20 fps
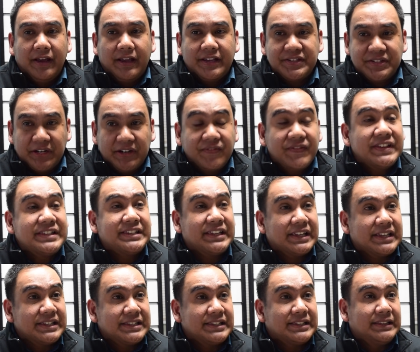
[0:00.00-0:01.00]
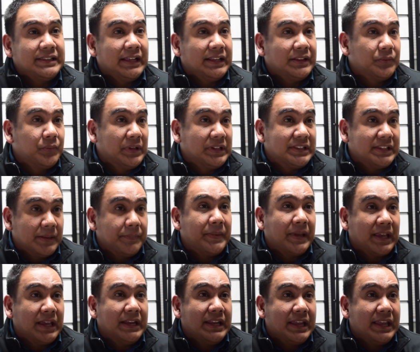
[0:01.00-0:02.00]
surfaces that will
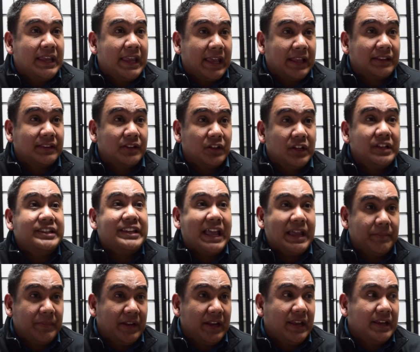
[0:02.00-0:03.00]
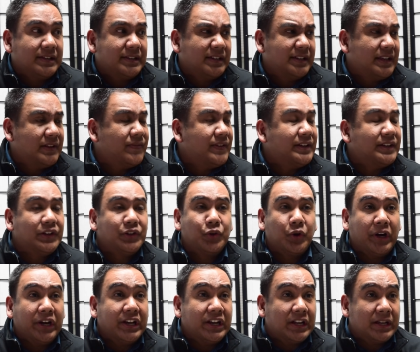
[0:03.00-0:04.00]
typically get contaminated, even the
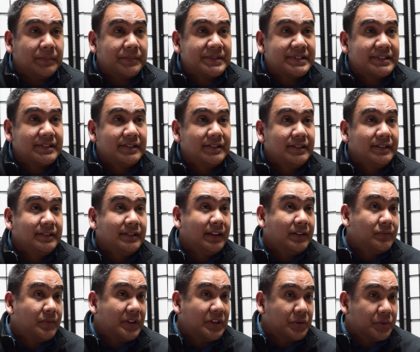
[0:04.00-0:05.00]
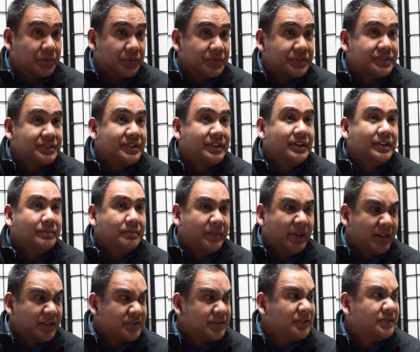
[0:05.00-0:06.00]
doorknobs that we use.
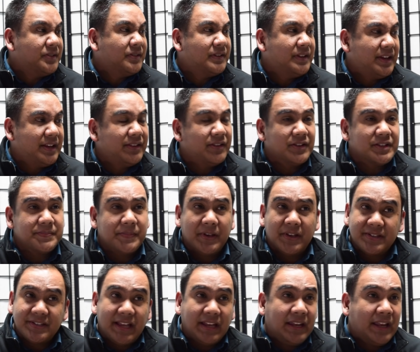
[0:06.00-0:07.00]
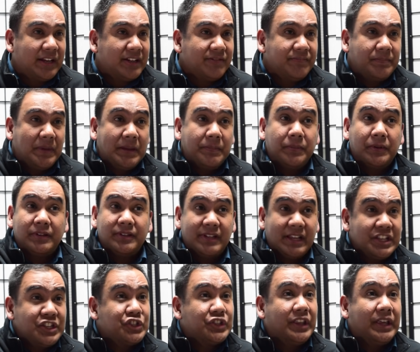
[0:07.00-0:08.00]
Make sure to clean those, because a lot of people
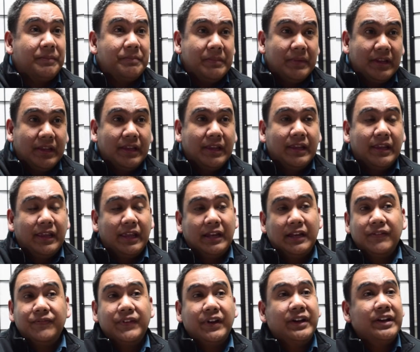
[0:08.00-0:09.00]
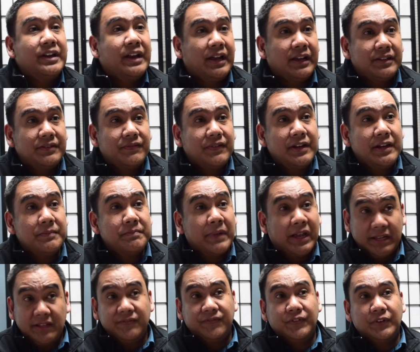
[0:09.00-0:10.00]
touch them, and if they're not really
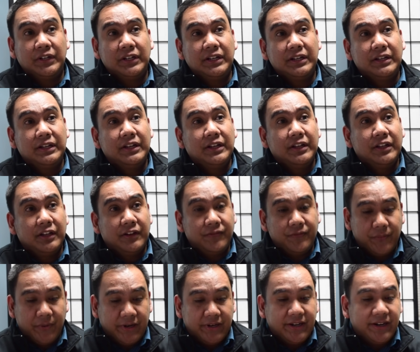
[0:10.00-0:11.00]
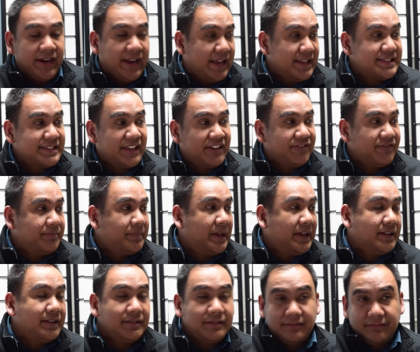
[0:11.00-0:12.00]
mindful of where their hands have
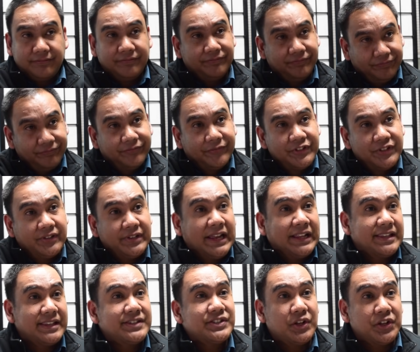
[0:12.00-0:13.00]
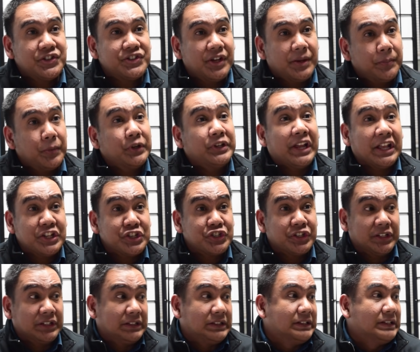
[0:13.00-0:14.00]
been, so that is also a
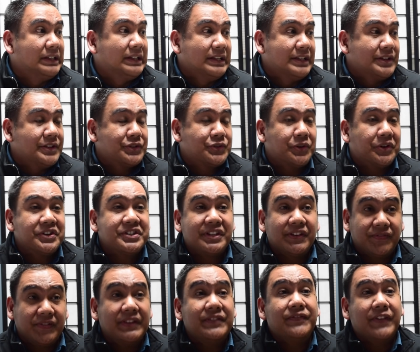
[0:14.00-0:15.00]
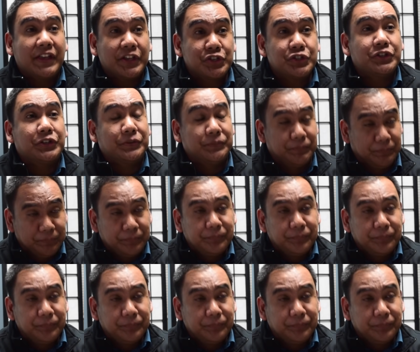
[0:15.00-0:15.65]
potential source of infection.